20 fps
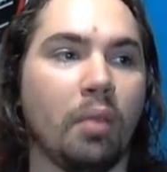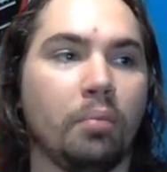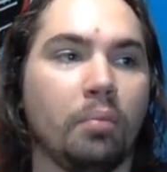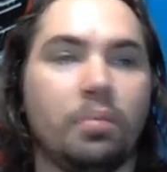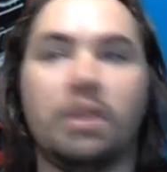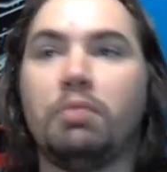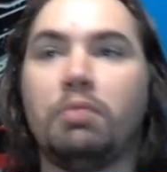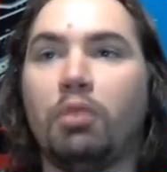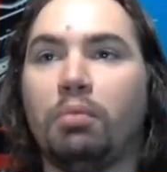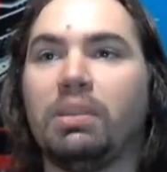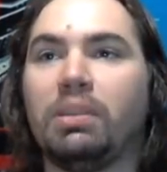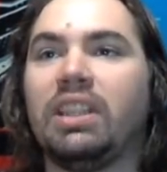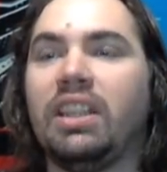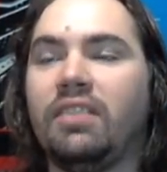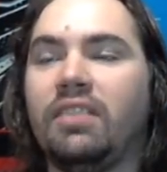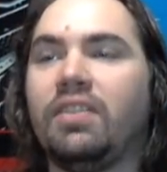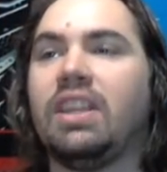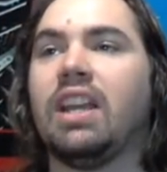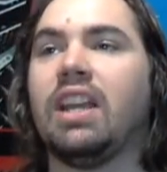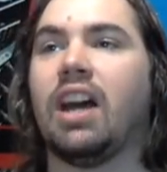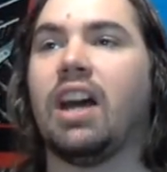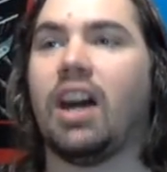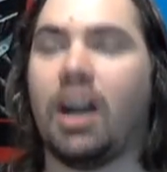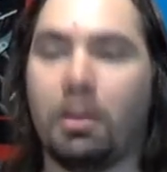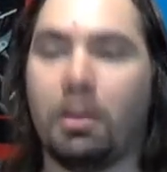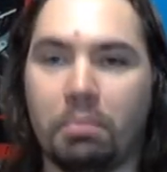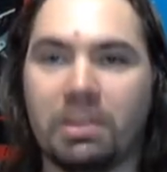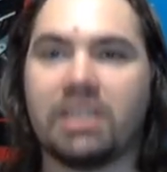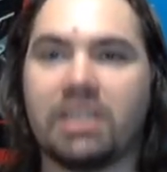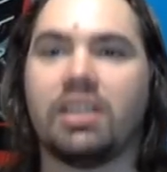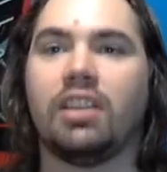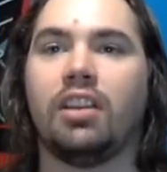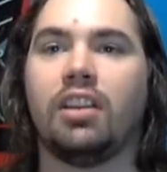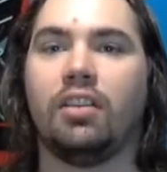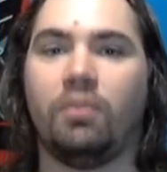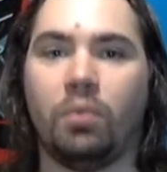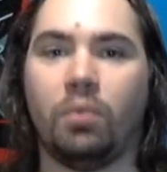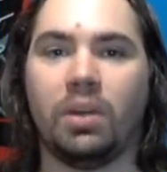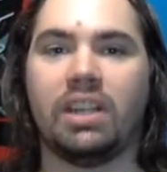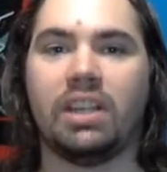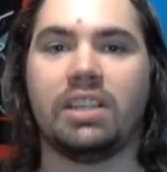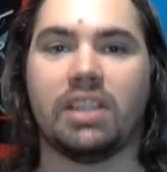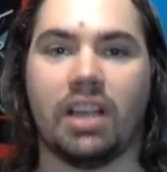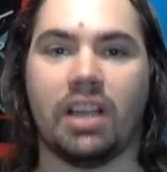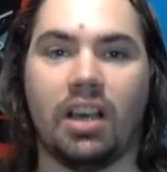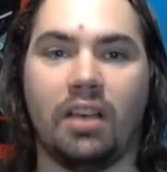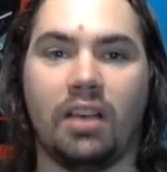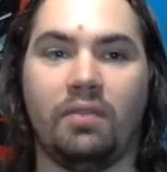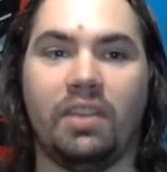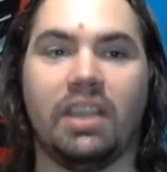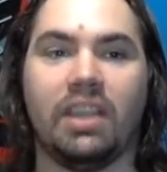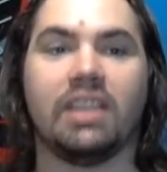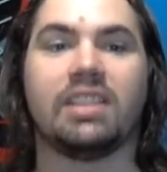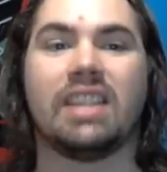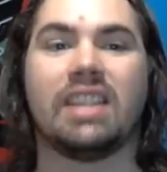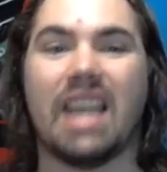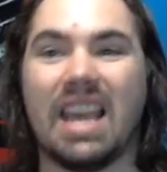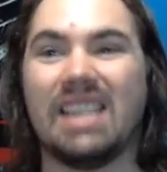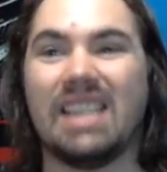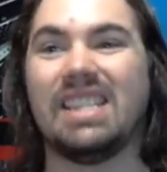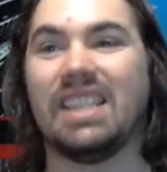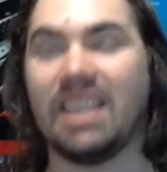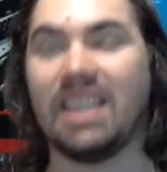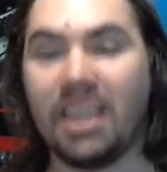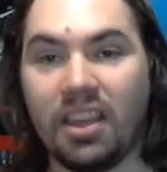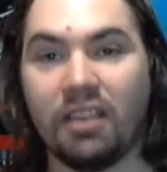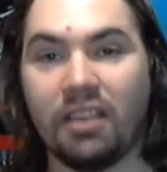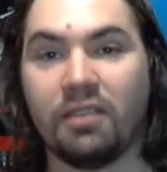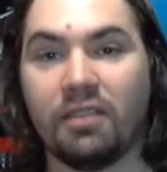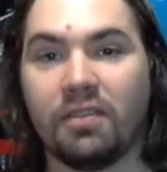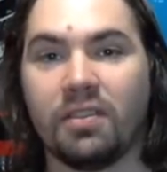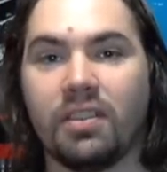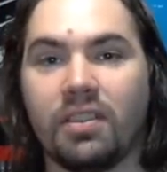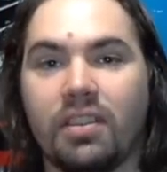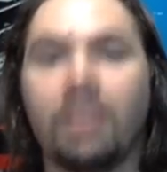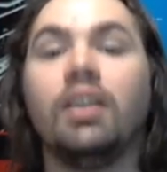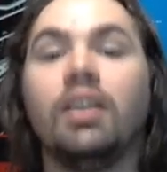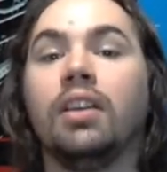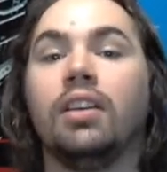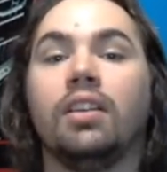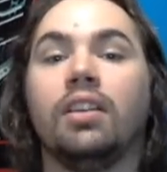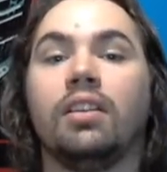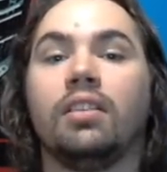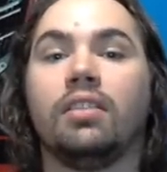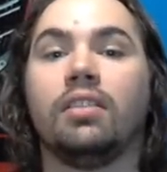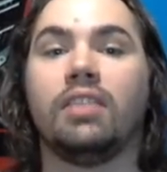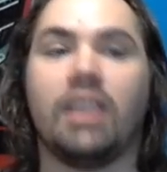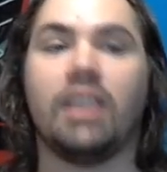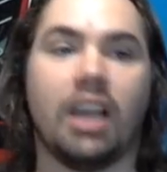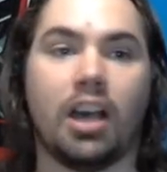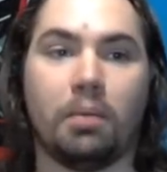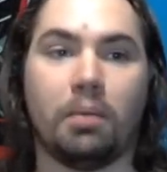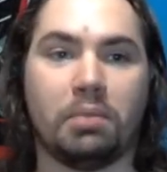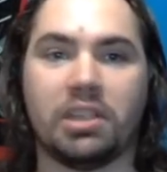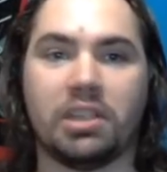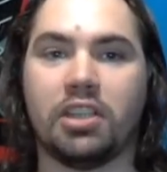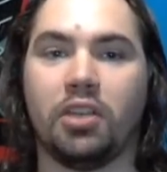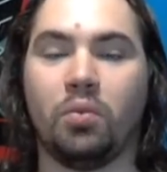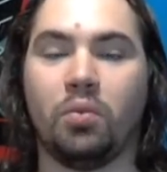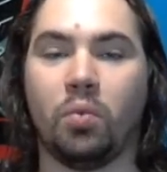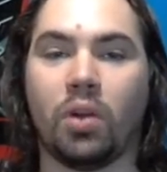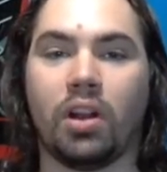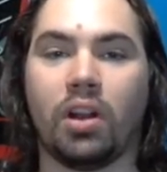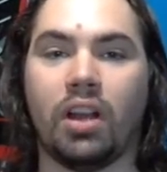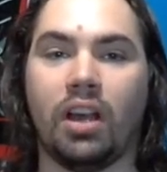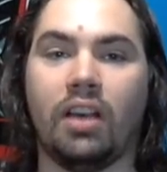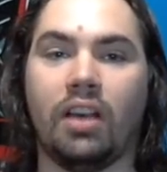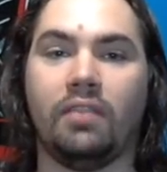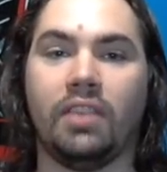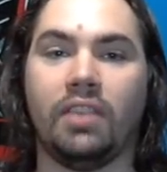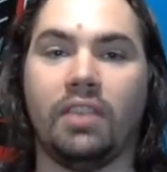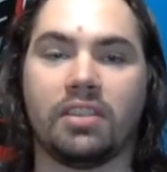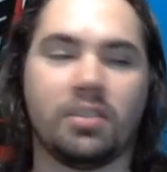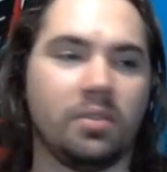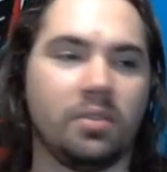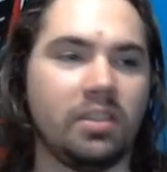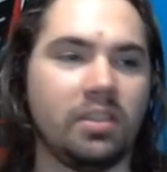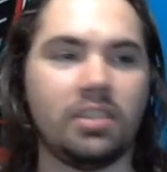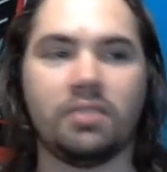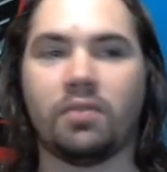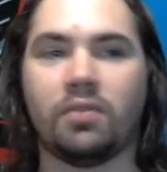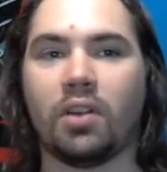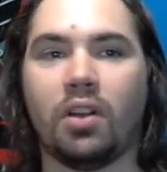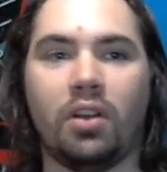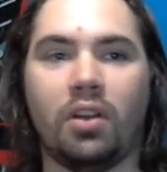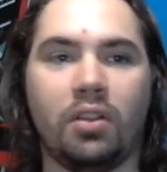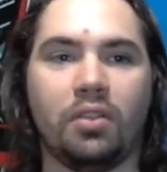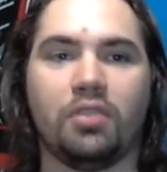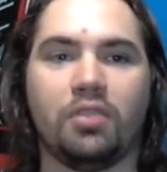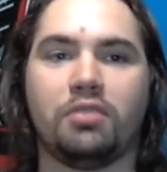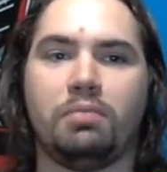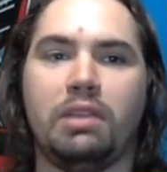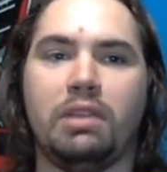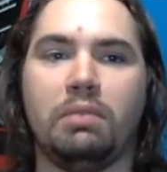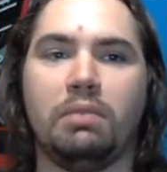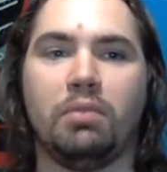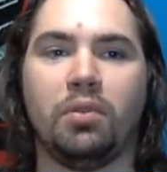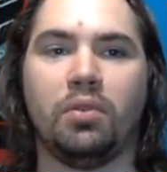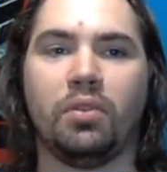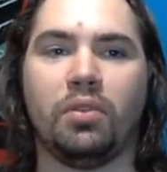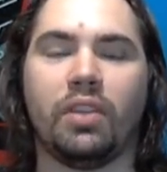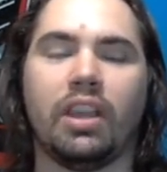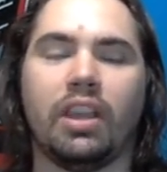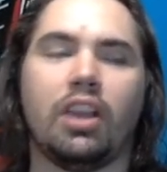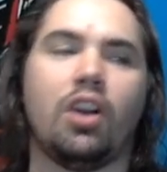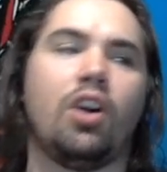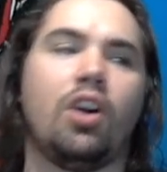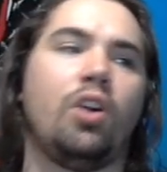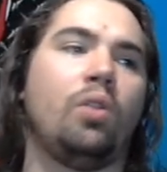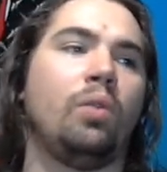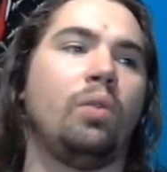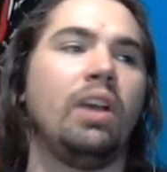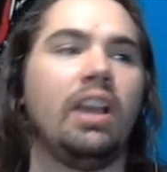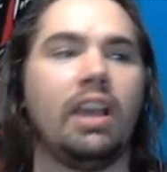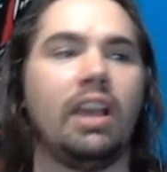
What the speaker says: people believe the opposite of what is obvious, as if the opposite were obvious. So this is for all those people who think, oh,